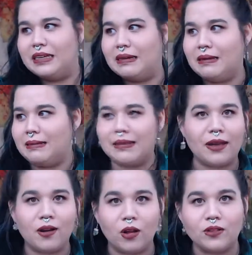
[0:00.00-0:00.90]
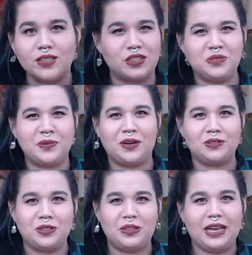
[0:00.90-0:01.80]
Isn't that all of us? Shouldn't we all
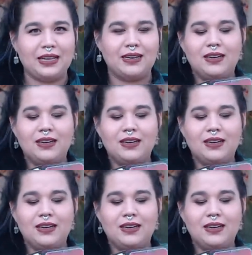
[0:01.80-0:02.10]
do that?